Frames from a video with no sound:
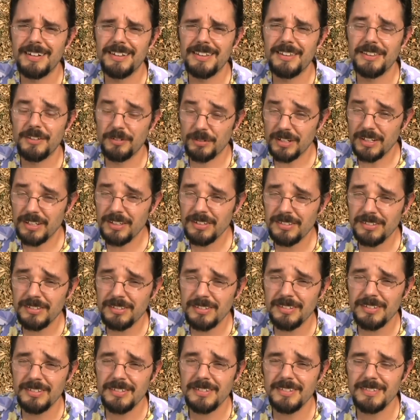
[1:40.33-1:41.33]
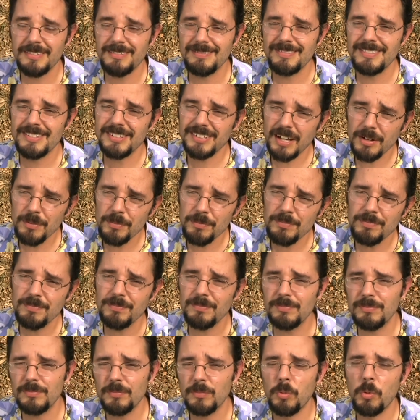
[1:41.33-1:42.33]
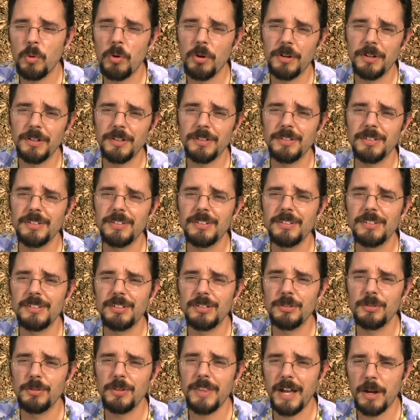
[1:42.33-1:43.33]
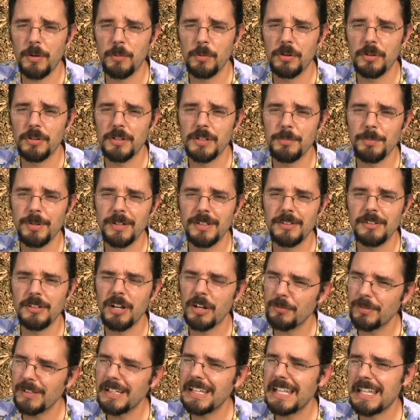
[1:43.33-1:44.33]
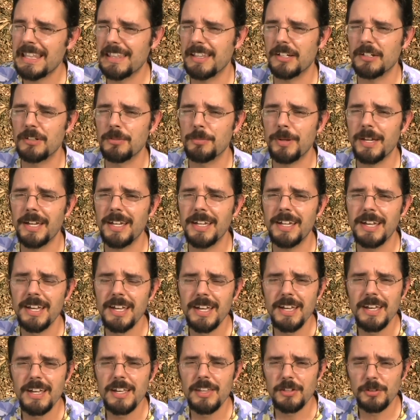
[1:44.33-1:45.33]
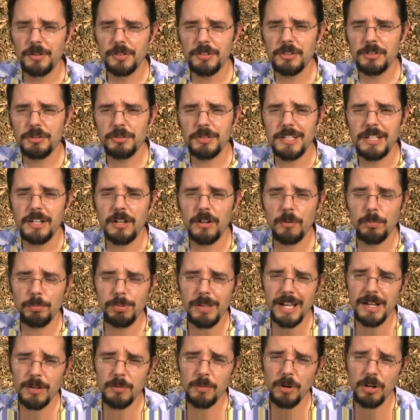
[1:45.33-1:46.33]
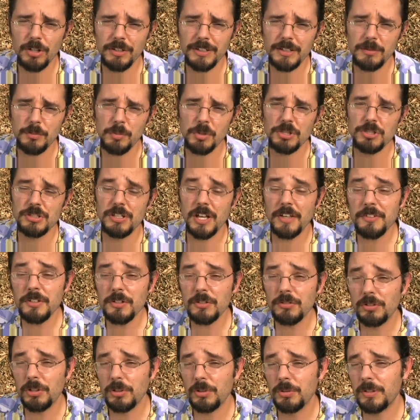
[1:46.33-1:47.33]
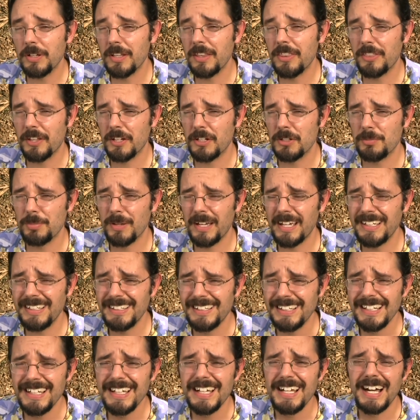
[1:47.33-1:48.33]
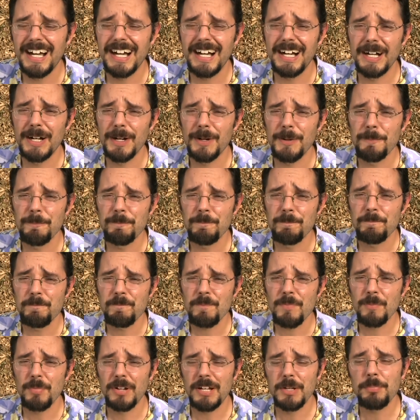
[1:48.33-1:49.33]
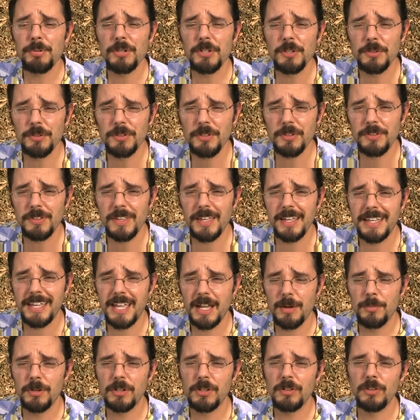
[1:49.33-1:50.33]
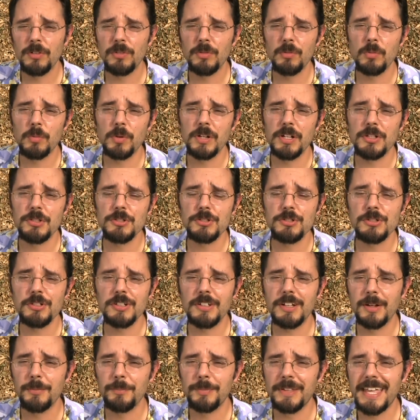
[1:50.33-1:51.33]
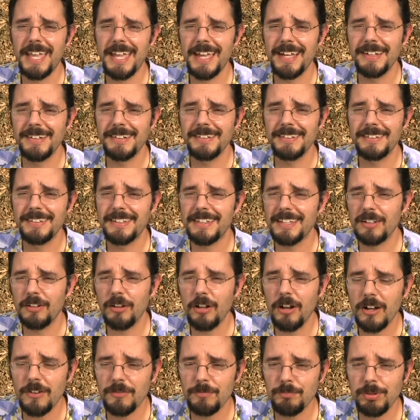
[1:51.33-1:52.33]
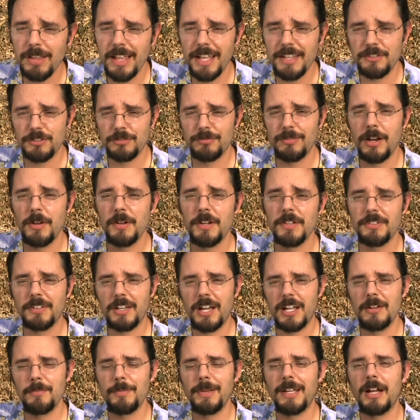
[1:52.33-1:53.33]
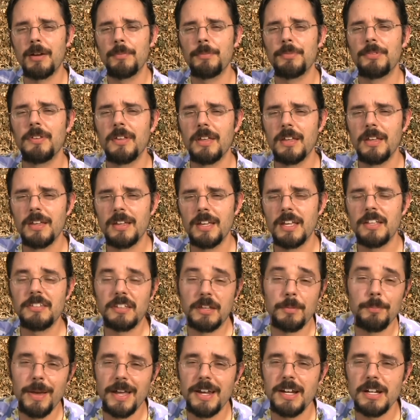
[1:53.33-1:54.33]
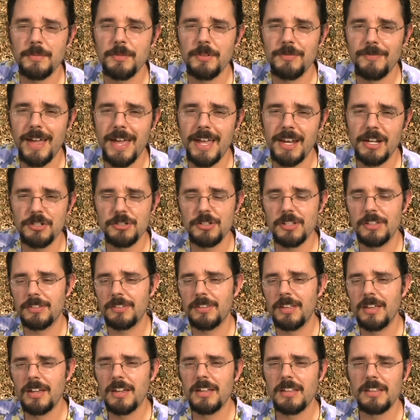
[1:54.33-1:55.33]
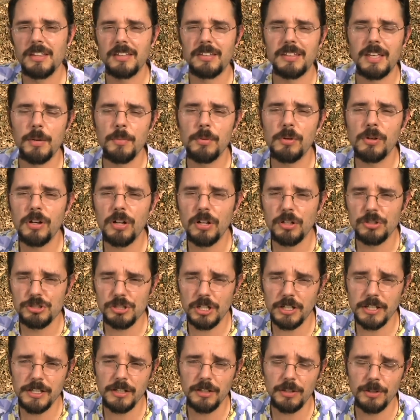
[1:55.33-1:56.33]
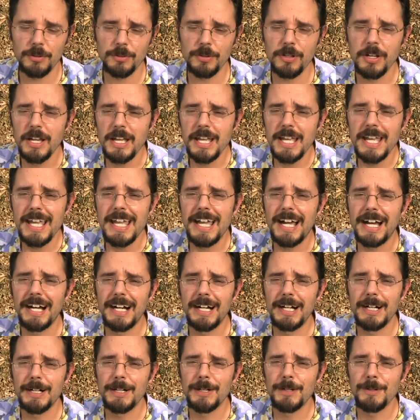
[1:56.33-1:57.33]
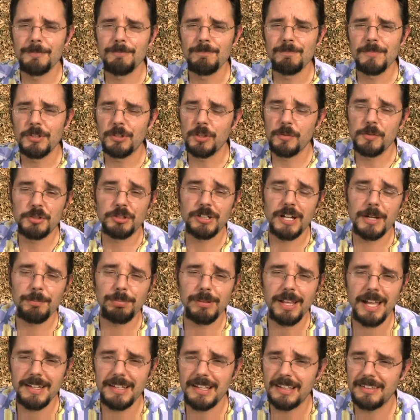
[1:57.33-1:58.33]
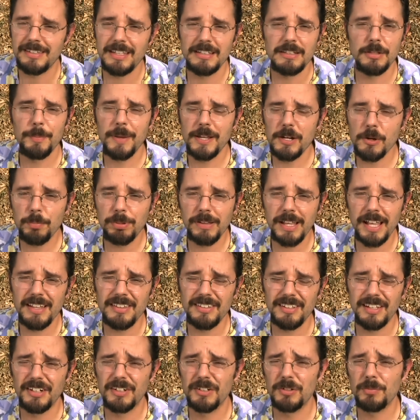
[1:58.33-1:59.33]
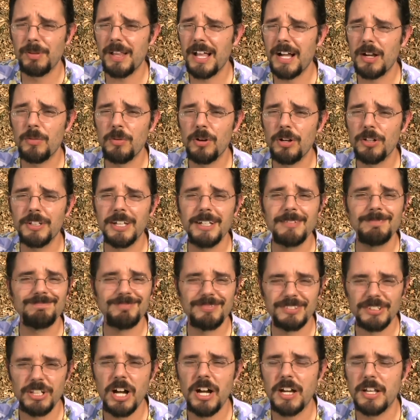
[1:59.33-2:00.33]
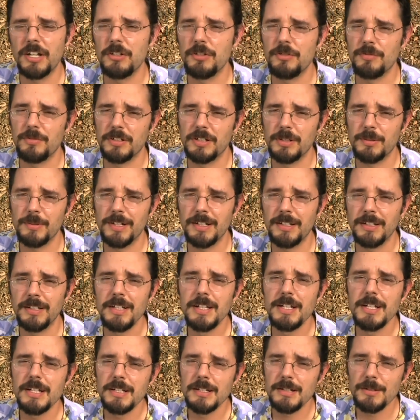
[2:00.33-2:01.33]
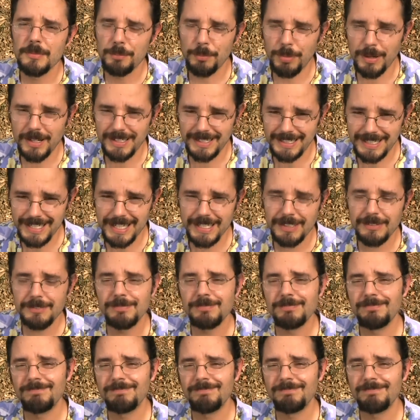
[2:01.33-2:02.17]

There is some warrant to that worry, but not really in Thunder Bay. There is a tree called black walnut, which doesn't grow in Thunder Bay, but it produces a chemical which can kill off plants around it. It kind of becomes its competitive advantage, this chemical called jugulone. So if you tried planting, say, tomato plants under a black walnut, it's not going to do very well. But again,